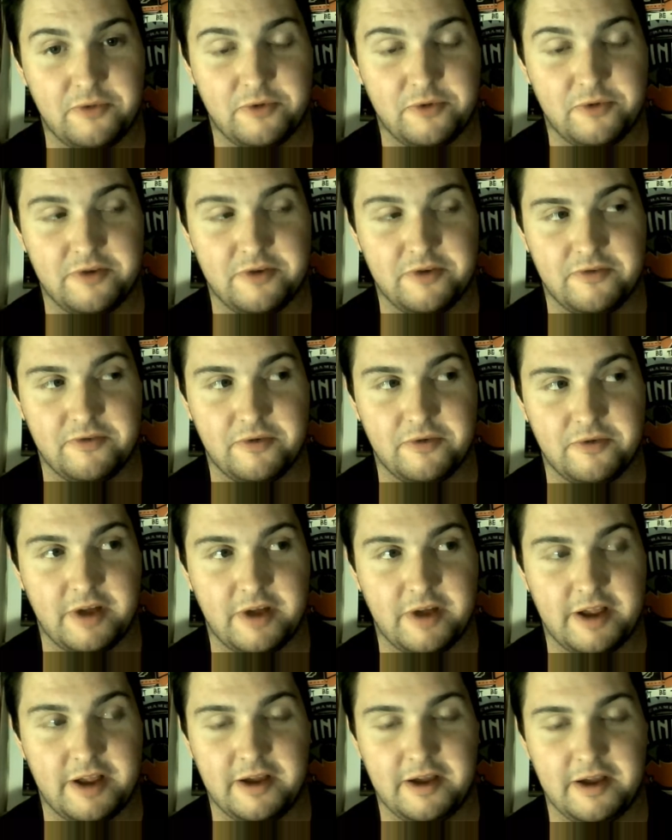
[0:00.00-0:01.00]
would
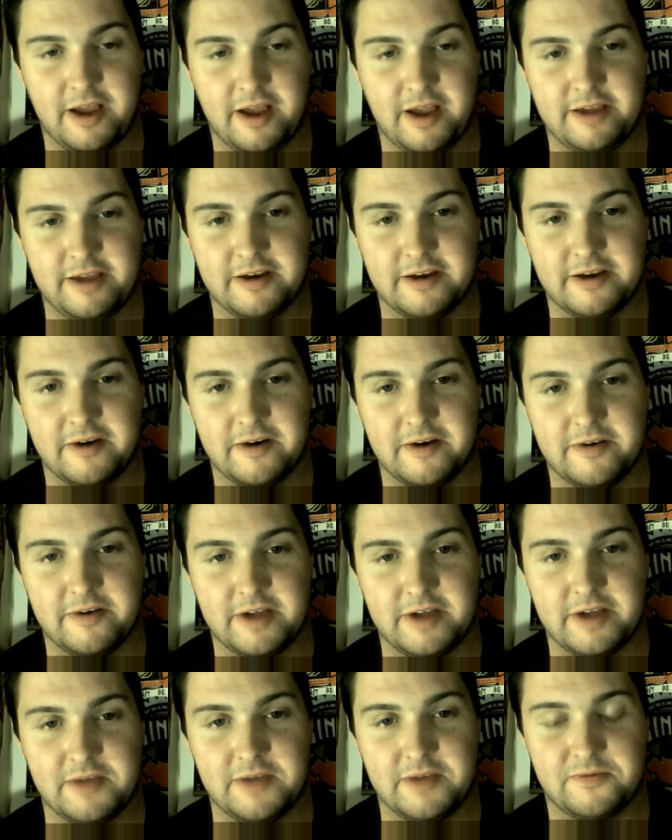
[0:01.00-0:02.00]
have, you know,
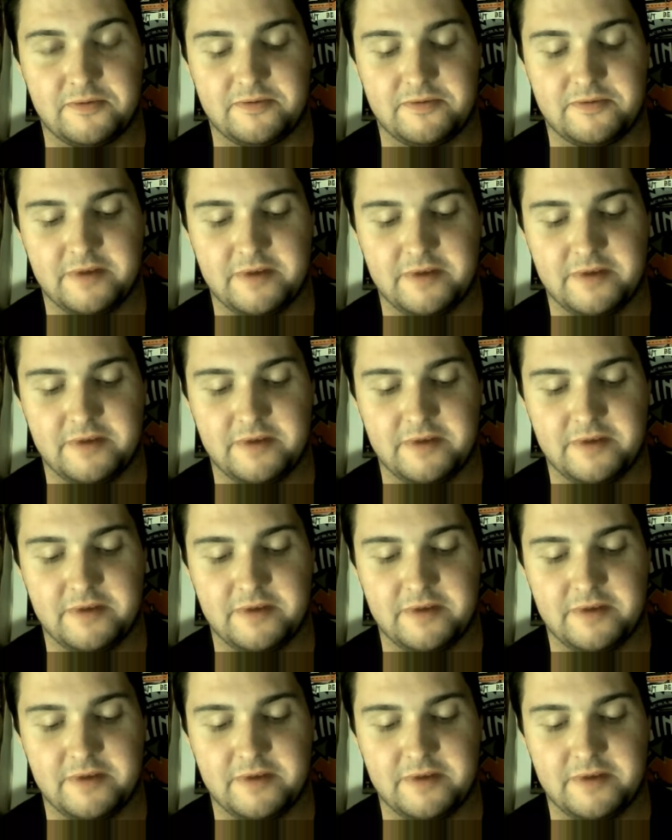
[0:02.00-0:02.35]
if...